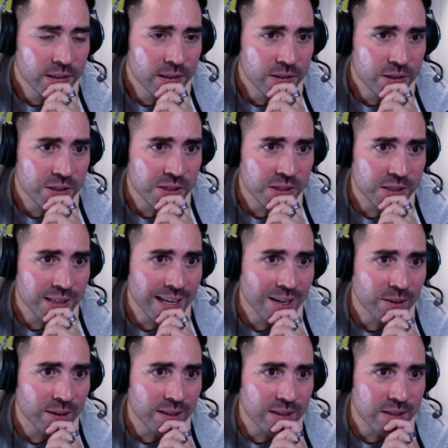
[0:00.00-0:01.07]
Just as loud
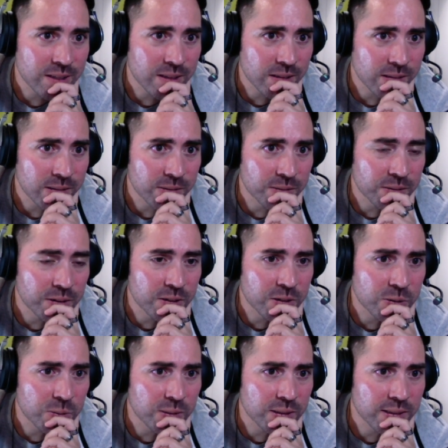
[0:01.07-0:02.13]
as the first
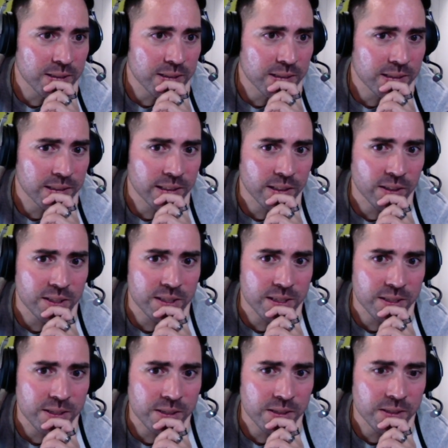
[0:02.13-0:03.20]
one. Here, let's
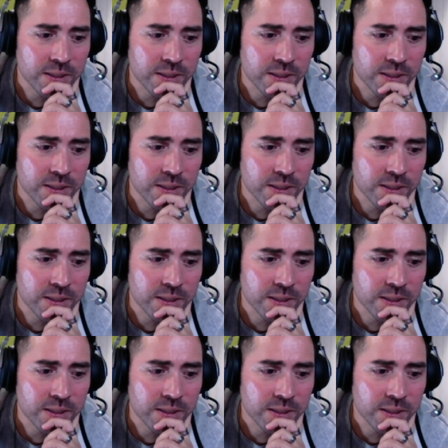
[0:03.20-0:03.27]
listen.